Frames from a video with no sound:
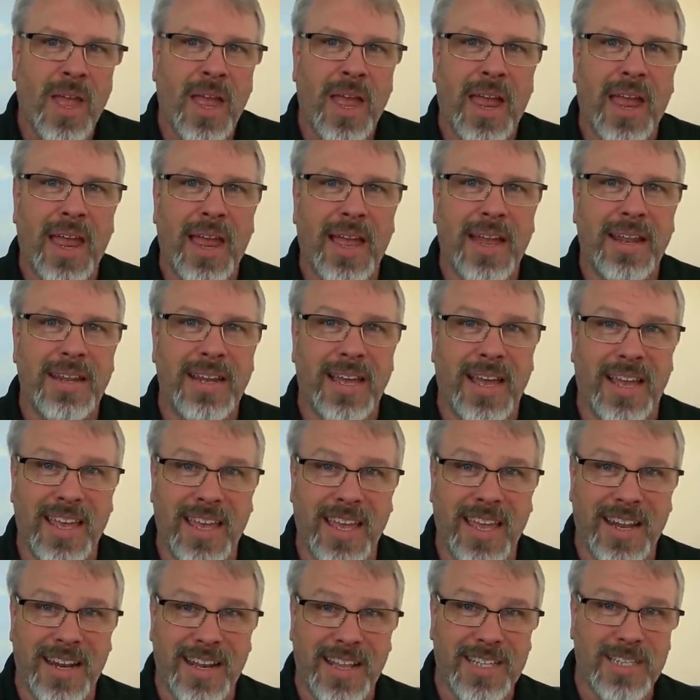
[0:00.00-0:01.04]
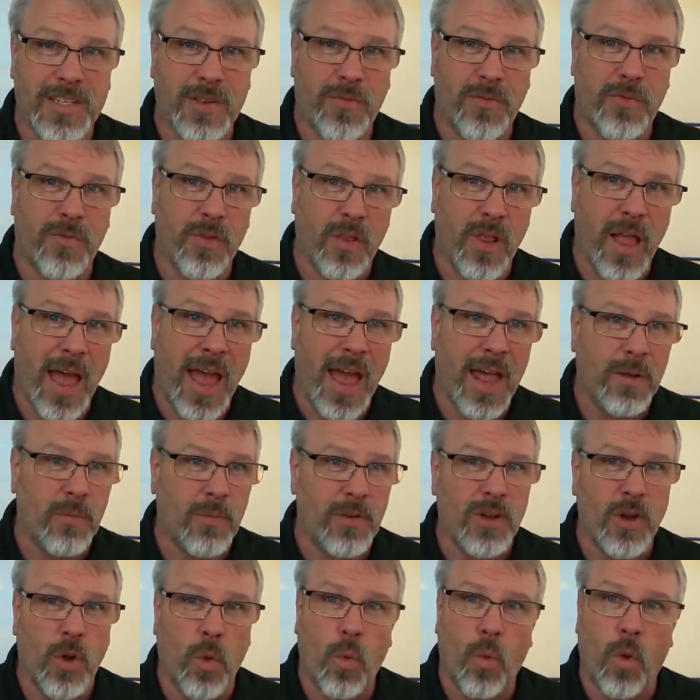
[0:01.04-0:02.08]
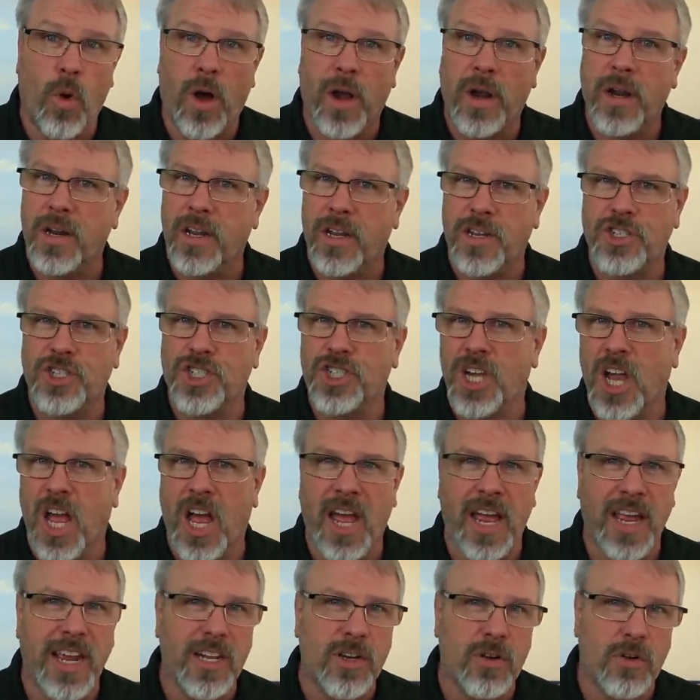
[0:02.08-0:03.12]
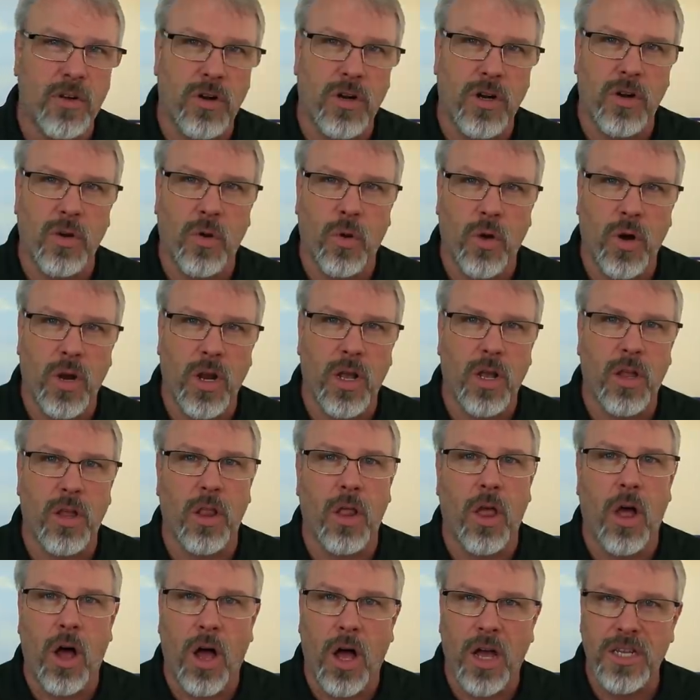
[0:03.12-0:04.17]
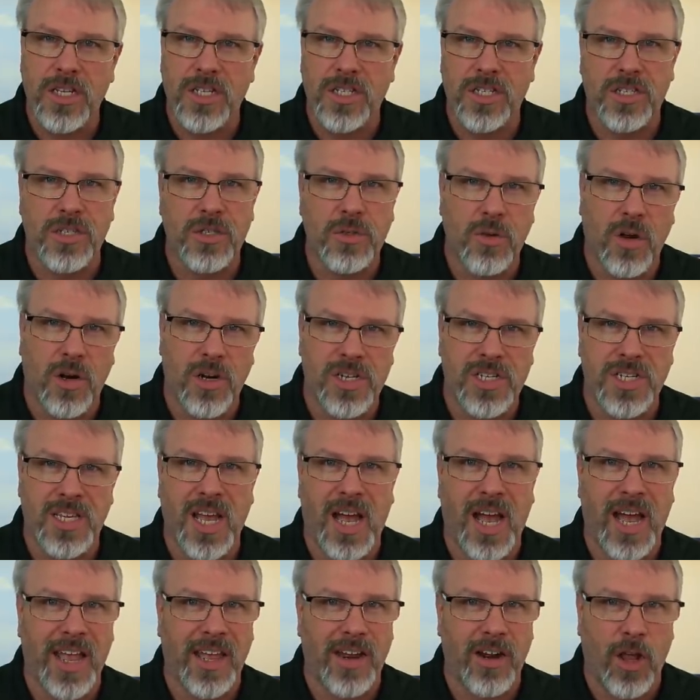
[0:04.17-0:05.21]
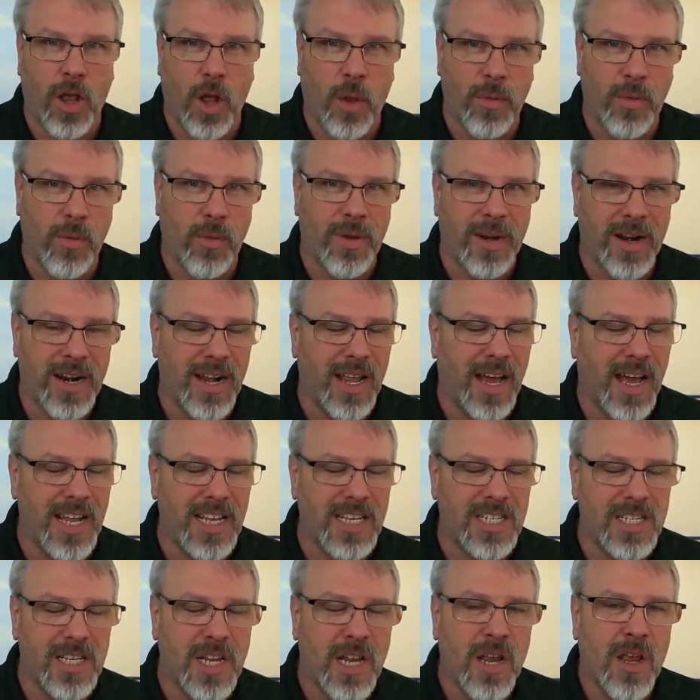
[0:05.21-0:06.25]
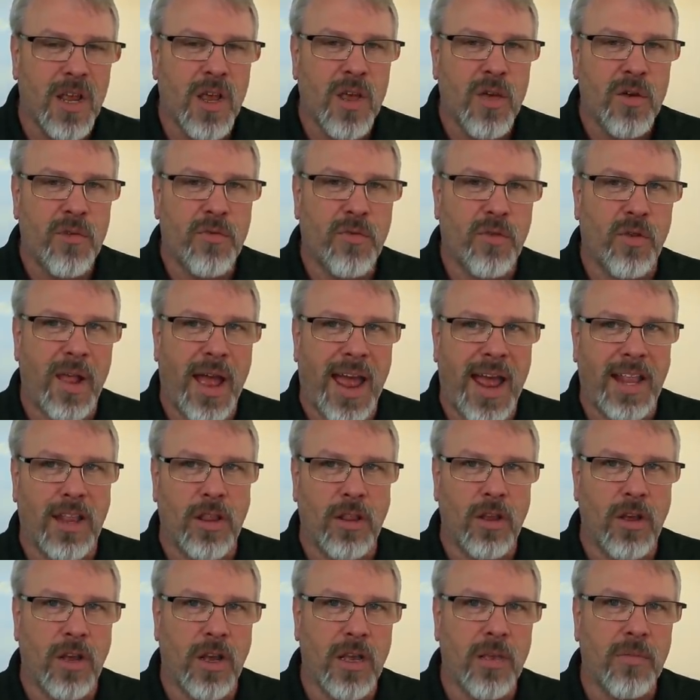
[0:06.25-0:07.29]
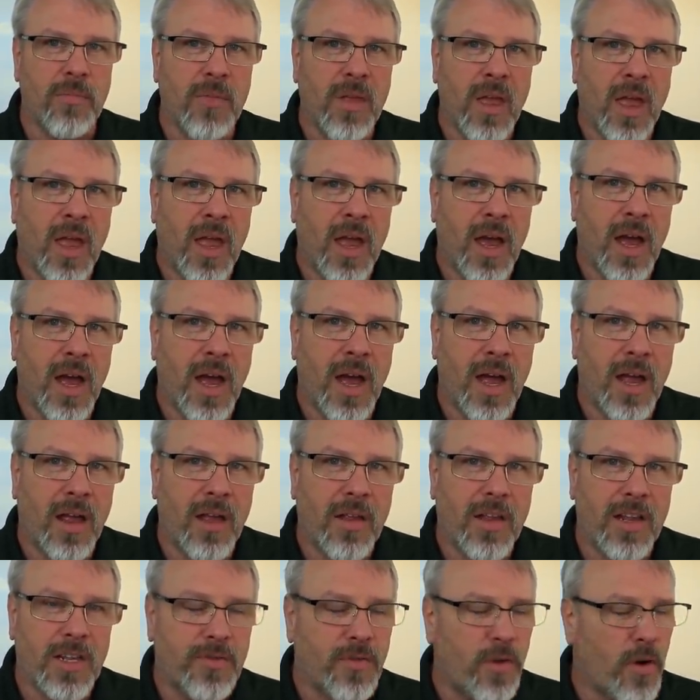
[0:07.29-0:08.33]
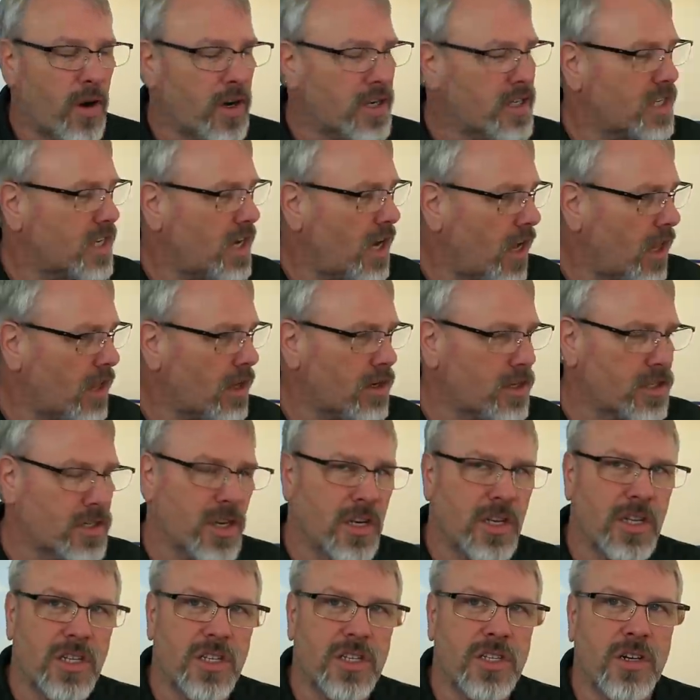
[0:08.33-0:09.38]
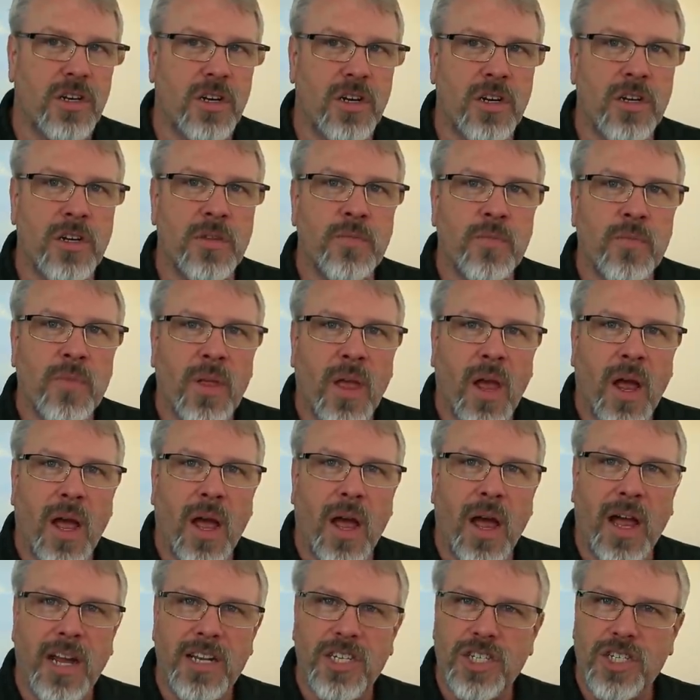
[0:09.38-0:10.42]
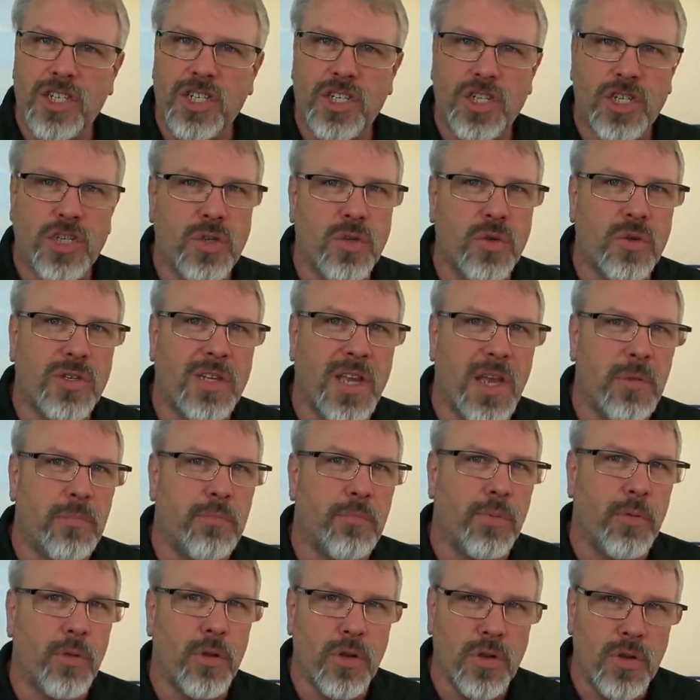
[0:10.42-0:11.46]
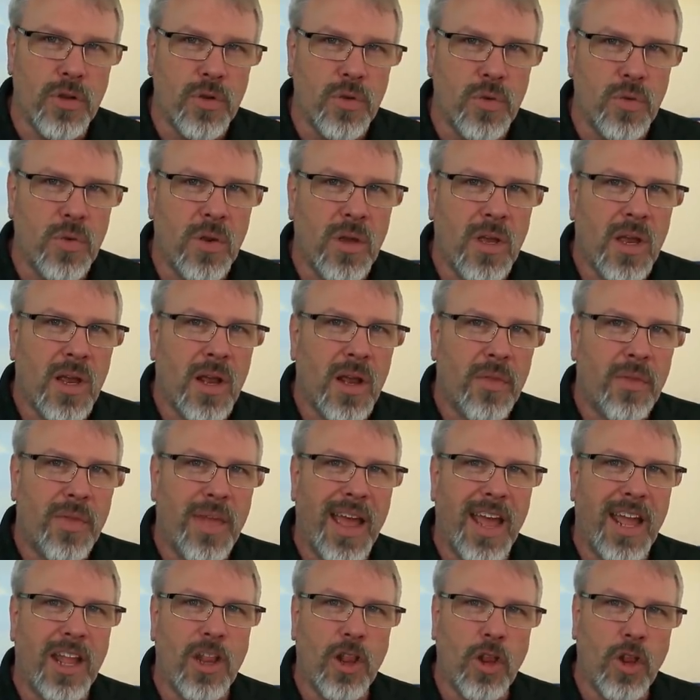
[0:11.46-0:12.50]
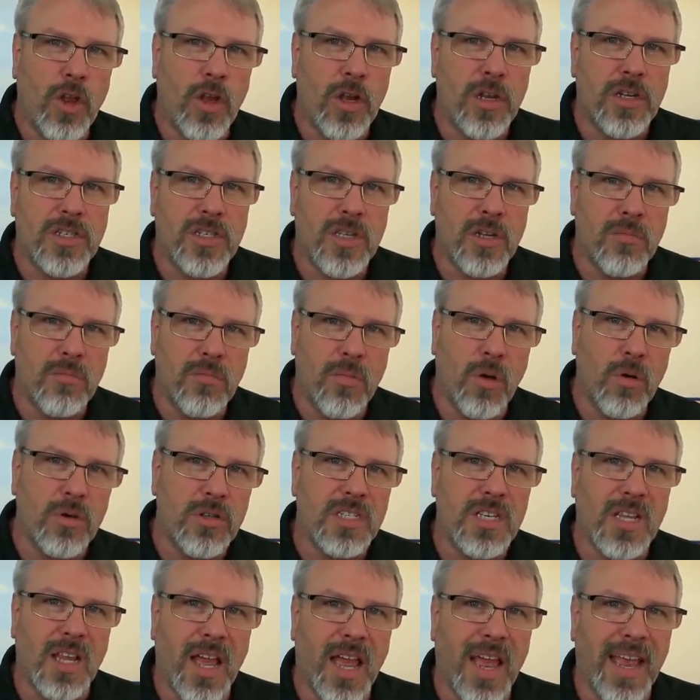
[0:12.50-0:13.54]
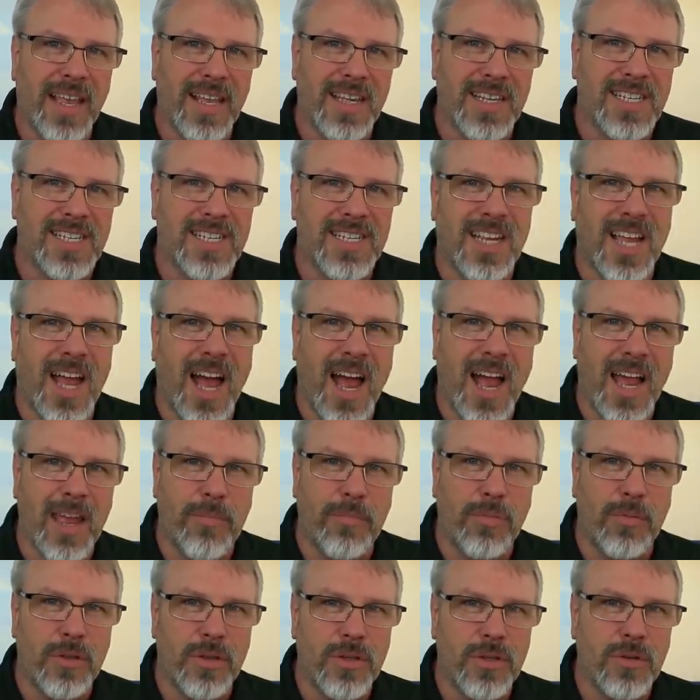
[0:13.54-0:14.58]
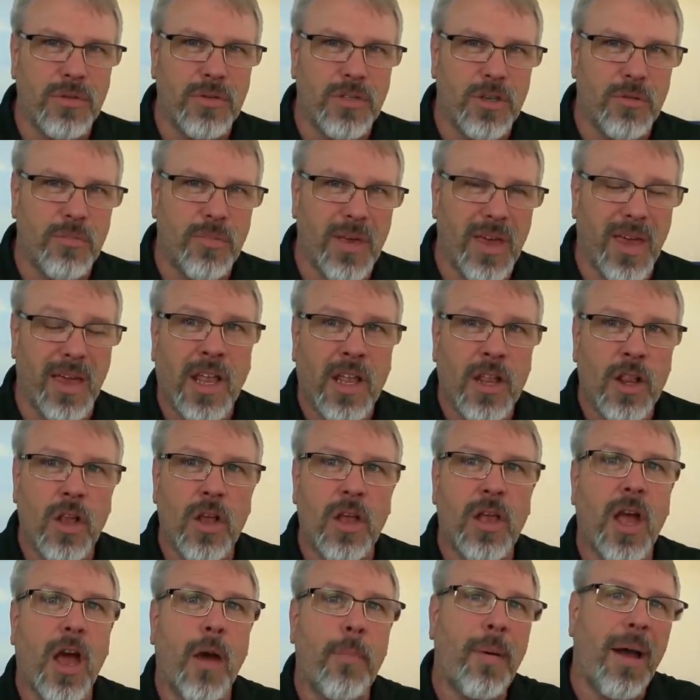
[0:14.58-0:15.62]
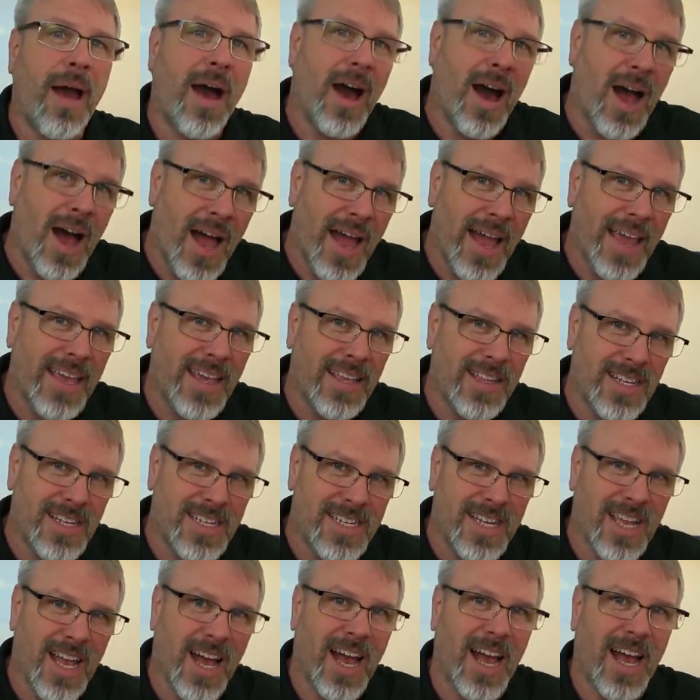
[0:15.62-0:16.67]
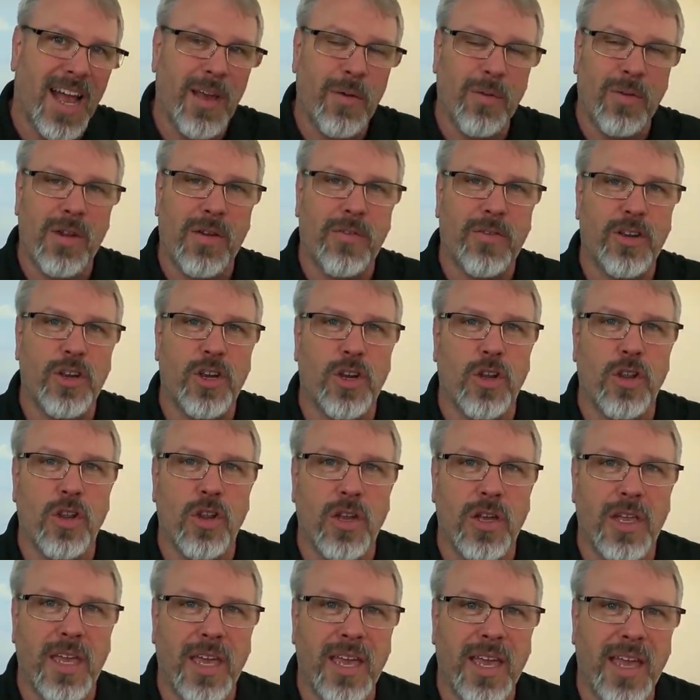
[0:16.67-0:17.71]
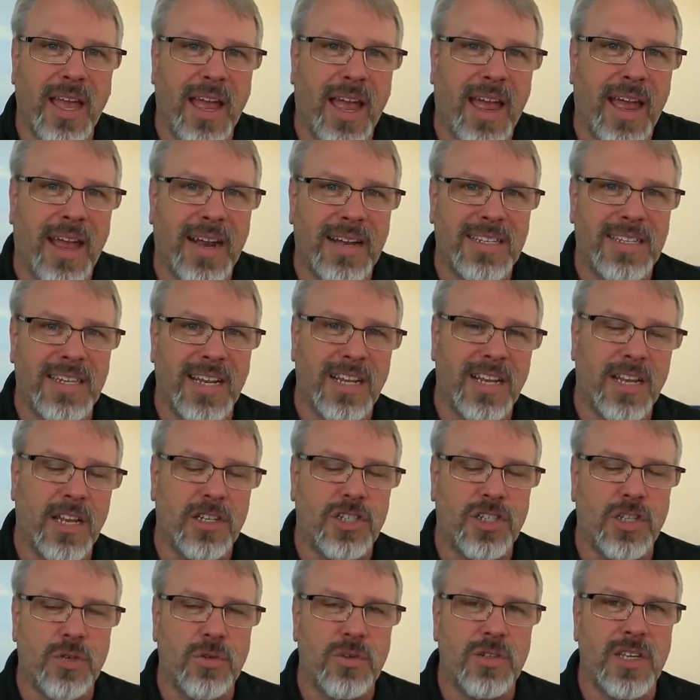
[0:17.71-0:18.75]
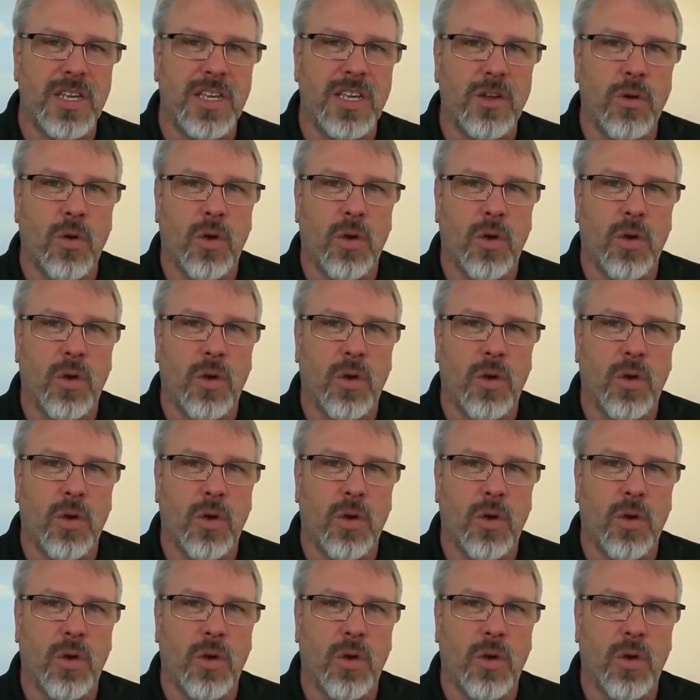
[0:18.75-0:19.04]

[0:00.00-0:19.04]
and again, it's a flat. We don't want a shine or a gloss to our sky at all. We want a nice flat look. As far as colors are concerned, I just choose a blue that looks the most like a sky blue to me. Look up high in the sky whenever you're looking at choosing